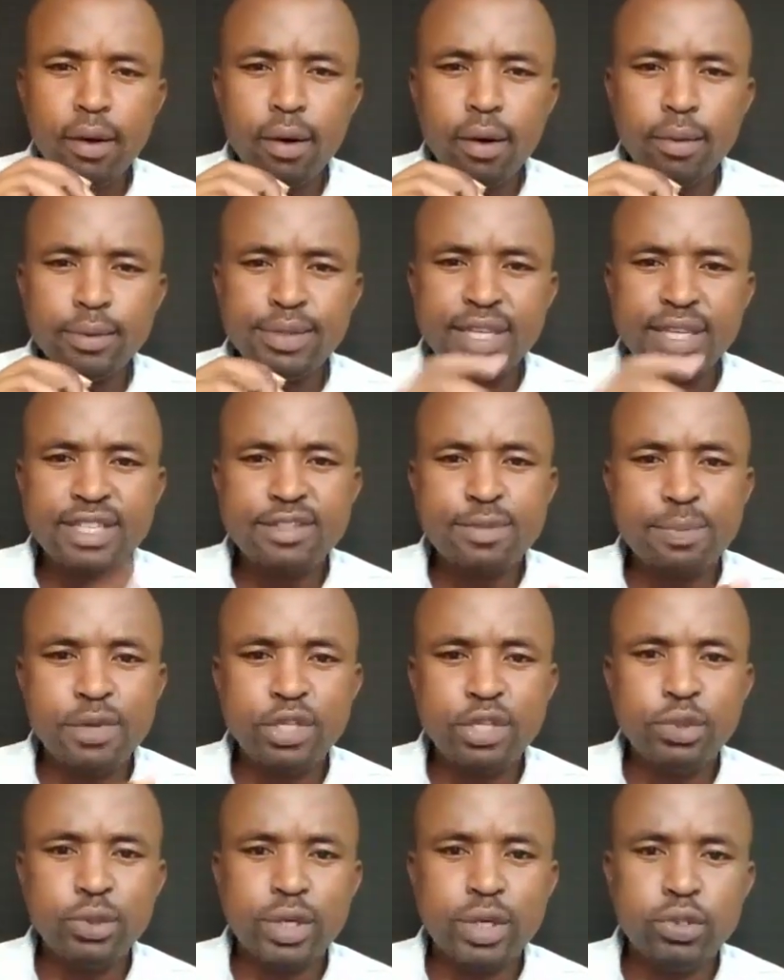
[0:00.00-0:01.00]
just be
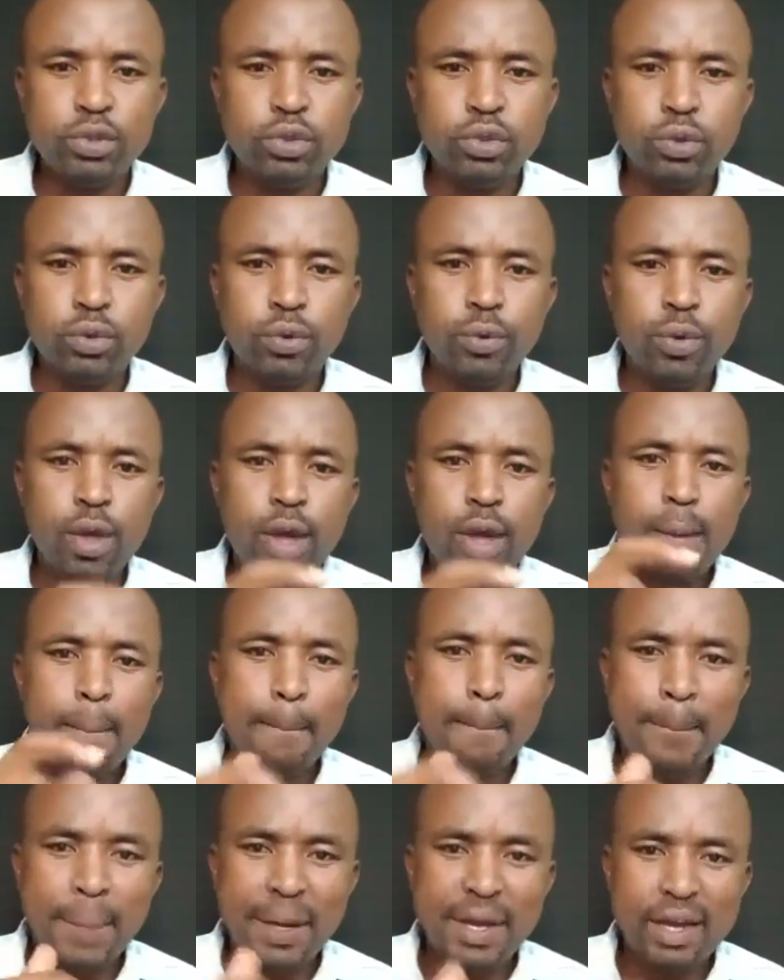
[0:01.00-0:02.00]
sure to
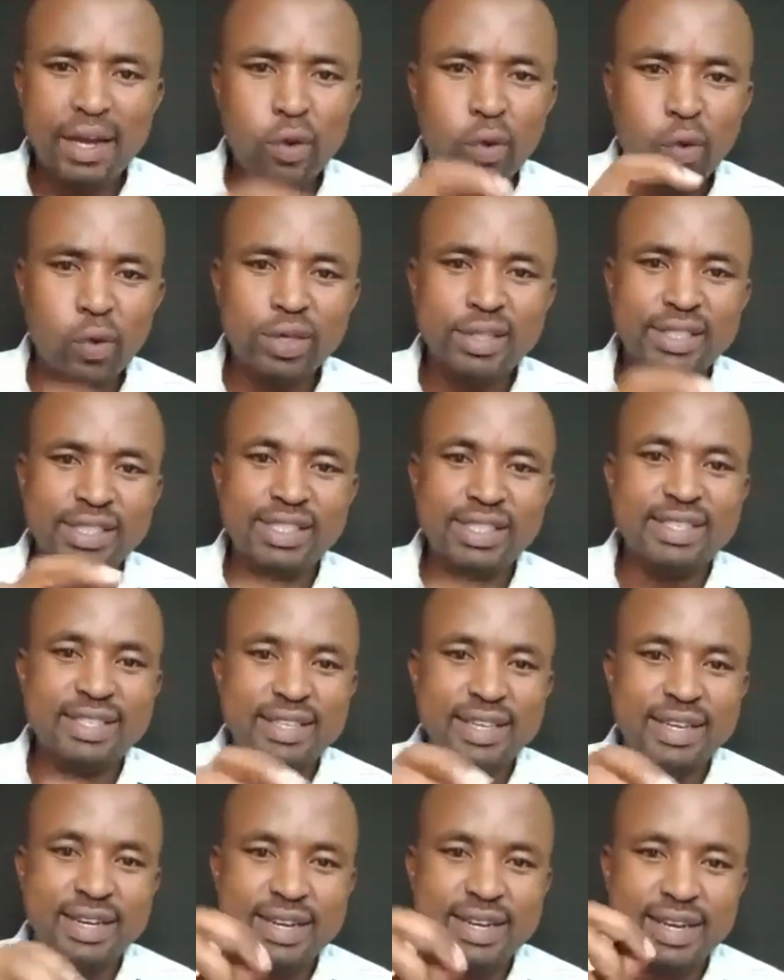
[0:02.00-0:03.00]
pay what is
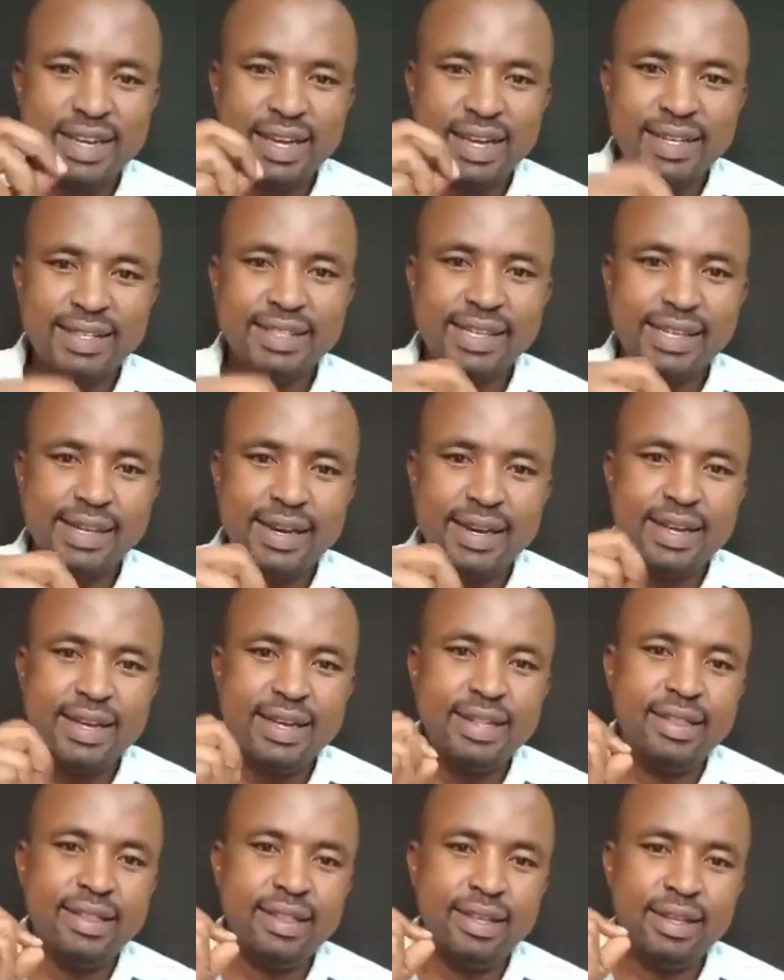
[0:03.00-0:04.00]
indicated in